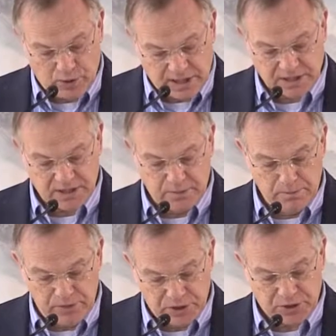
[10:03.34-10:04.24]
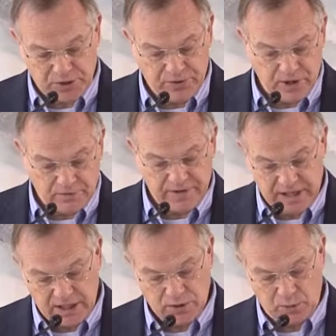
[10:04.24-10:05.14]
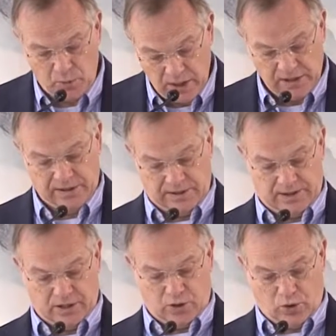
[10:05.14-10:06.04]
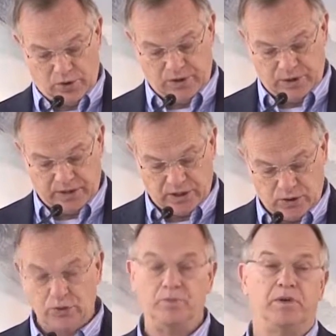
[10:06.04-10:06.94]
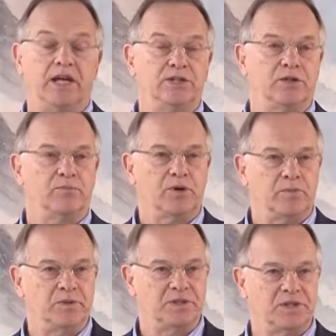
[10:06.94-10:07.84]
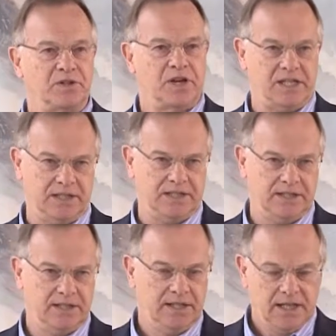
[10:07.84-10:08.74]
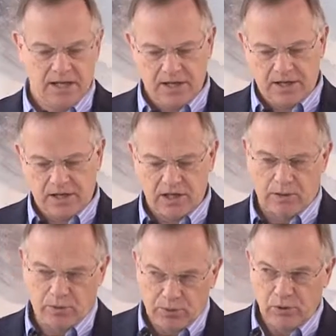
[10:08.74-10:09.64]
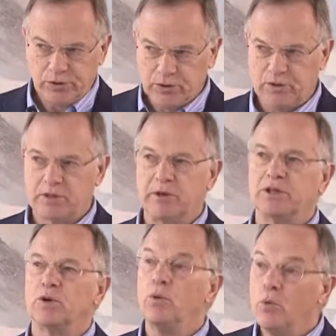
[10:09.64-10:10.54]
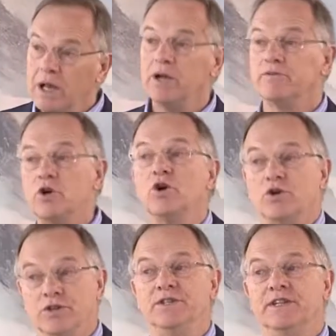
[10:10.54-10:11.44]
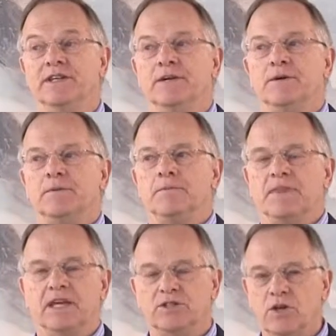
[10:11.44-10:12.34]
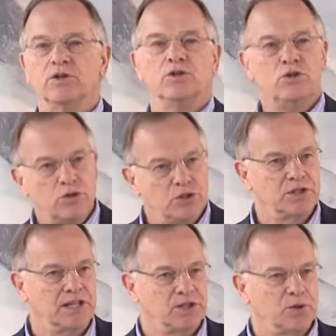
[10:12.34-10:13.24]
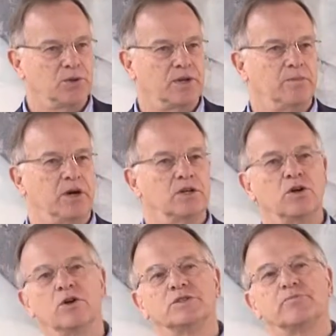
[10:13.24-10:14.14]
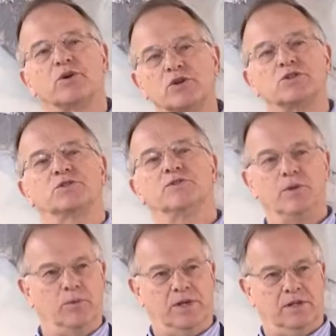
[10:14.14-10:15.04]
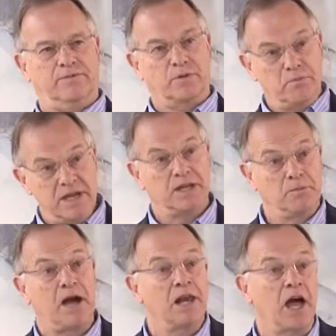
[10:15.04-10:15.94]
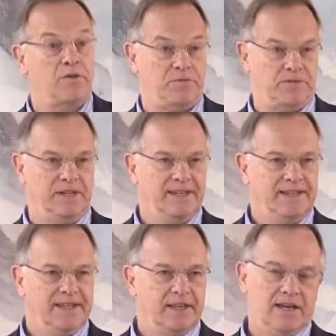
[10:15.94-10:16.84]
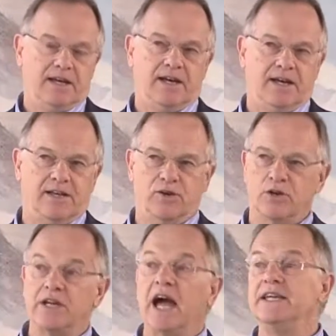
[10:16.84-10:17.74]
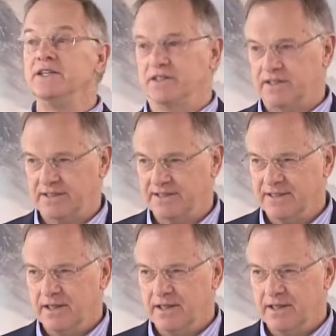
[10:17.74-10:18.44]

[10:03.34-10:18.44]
to us the mystery of his will according to his good pleasure purposed in Christ. Now, when Paul talks about the will of God, he's not usually talking about God's personal will for me and my life, uh, you know, guidance.